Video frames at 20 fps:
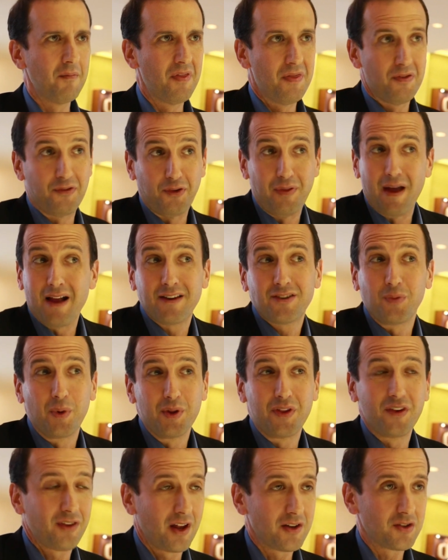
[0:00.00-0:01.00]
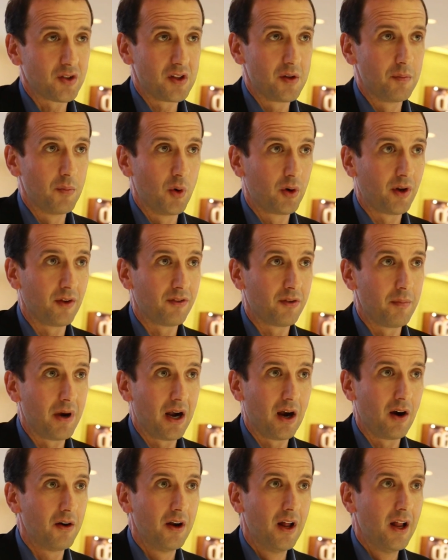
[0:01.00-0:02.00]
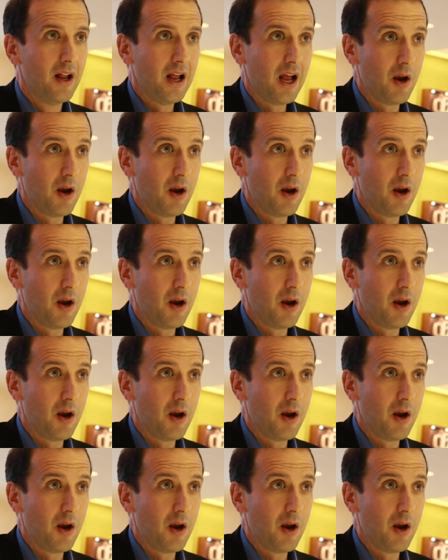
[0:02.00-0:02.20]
So that's what essentially the MOOC is about.